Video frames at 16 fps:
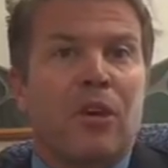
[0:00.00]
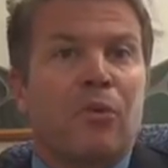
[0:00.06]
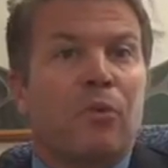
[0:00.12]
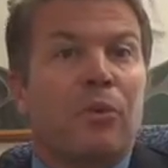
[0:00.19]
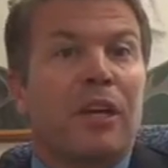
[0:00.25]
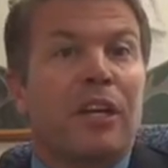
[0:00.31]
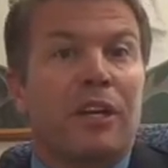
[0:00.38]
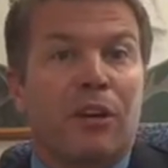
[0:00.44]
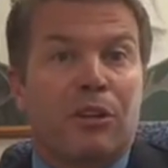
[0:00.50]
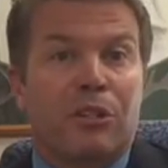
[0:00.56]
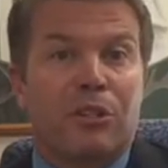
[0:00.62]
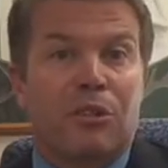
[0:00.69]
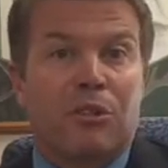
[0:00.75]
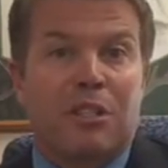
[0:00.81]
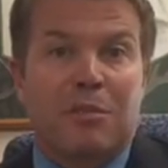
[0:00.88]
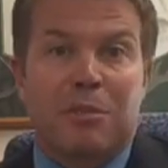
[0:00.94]
We encourage
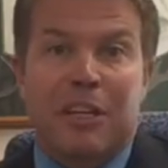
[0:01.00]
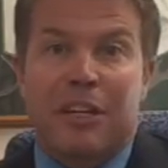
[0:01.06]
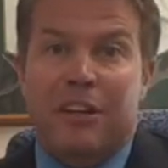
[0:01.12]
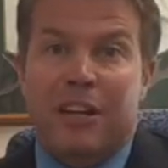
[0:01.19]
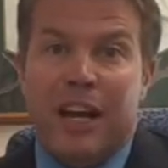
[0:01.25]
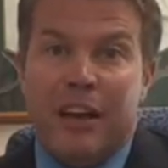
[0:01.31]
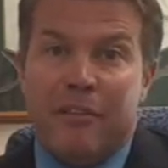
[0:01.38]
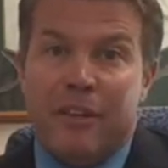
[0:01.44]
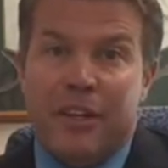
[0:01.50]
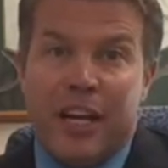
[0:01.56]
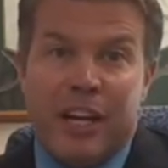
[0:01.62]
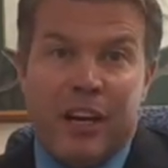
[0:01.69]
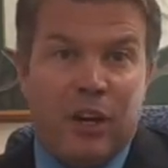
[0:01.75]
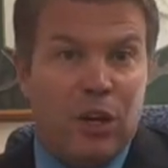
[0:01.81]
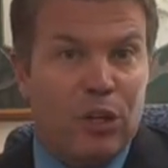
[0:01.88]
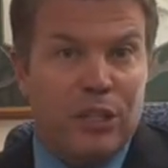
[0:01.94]
students to be here every day,
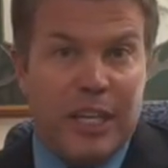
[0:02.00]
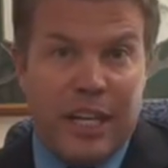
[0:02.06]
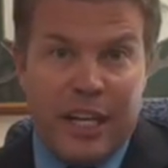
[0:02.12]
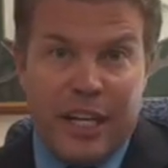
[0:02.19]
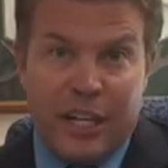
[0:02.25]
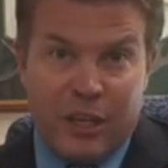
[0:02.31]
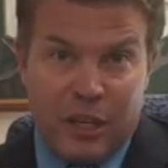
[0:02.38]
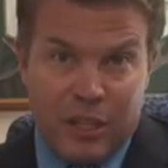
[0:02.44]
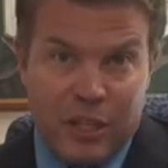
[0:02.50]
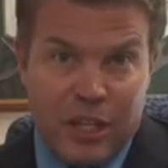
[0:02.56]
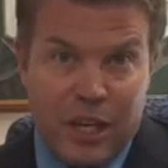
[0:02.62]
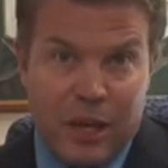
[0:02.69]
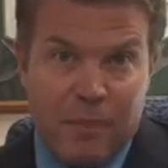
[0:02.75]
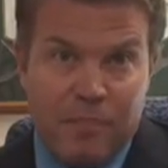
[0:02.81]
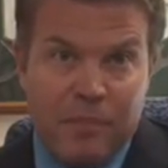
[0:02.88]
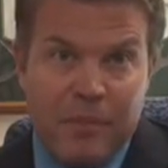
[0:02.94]
all day, and on
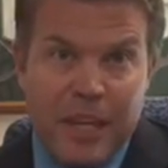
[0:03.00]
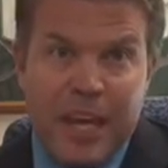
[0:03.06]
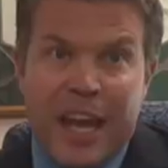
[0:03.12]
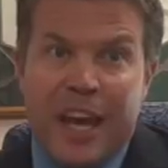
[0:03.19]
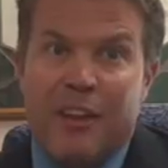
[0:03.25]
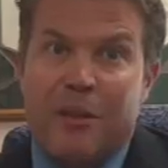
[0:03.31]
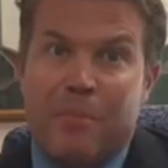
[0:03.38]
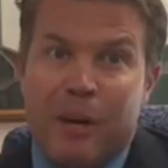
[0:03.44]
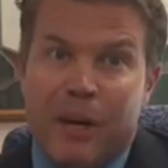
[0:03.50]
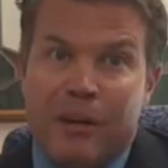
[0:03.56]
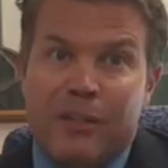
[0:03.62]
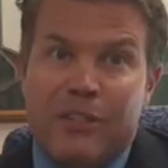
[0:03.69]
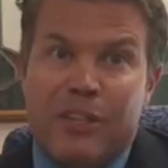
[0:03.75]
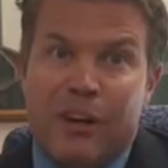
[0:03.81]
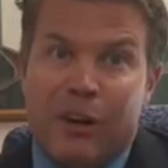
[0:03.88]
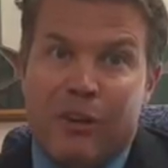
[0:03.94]
time, and the
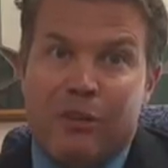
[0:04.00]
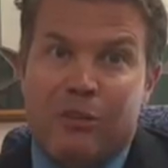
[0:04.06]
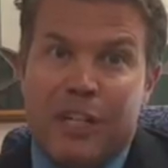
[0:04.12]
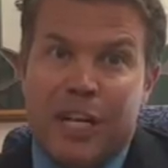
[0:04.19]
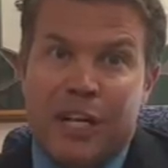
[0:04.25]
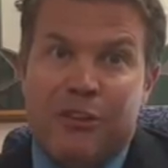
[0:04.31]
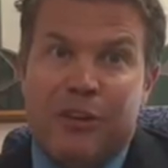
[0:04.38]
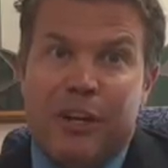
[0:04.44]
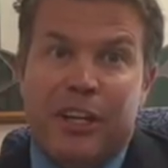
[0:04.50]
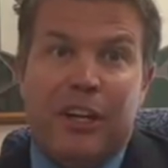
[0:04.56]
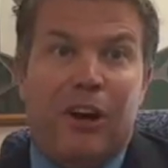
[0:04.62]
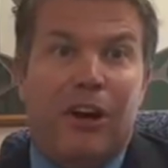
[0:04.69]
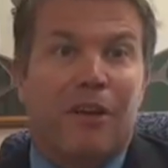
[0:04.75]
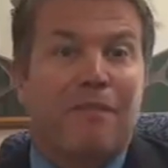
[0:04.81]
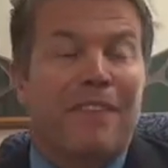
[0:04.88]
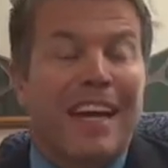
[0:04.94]
parents at Arnold Adriani
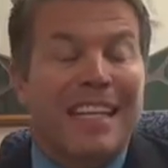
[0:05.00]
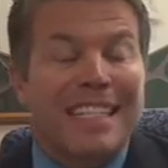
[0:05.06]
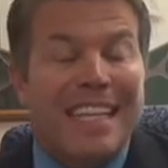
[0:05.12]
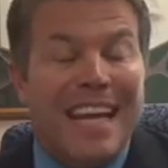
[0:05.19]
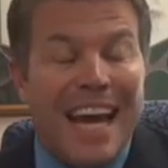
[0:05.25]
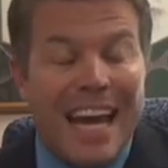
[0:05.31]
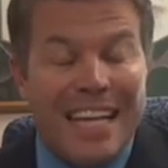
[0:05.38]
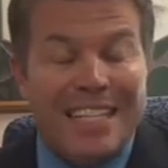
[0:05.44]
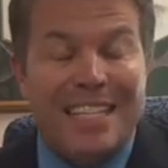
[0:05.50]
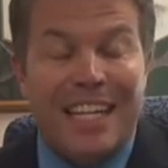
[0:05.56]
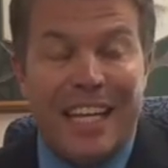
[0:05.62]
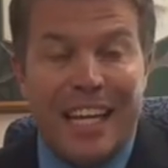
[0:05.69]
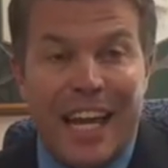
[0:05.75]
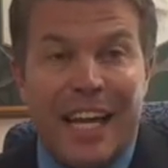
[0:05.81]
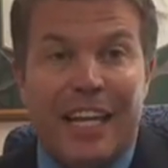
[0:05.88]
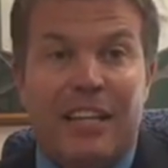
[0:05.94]
are
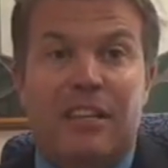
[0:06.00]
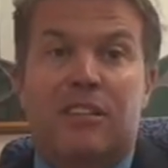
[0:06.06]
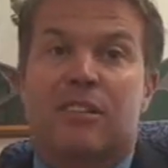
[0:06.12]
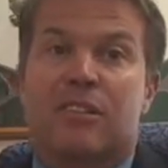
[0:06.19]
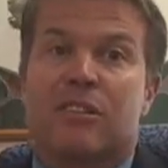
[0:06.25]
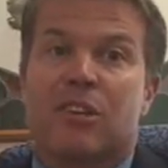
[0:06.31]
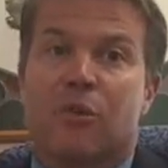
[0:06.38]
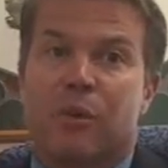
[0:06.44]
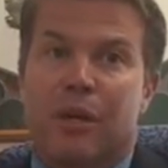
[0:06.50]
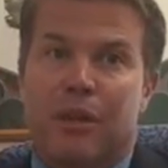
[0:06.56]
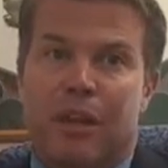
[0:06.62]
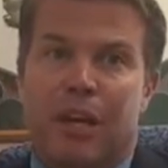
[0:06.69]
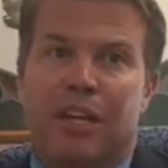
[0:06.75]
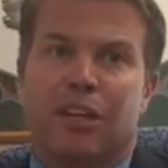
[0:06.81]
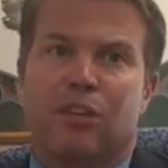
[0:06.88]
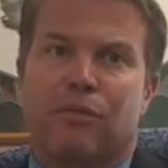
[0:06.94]
fantastic at it, so we
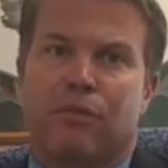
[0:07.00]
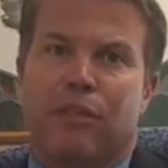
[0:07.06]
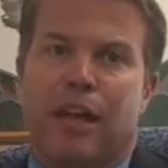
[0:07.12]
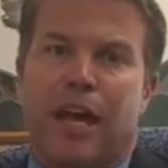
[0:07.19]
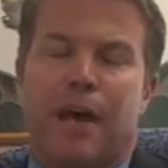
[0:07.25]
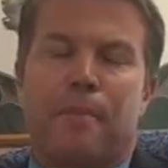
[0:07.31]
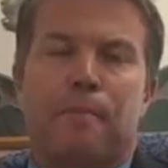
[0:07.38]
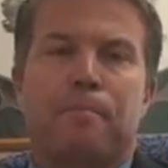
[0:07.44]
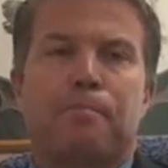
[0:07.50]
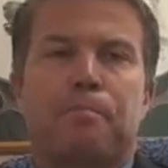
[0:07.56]
thank you for that.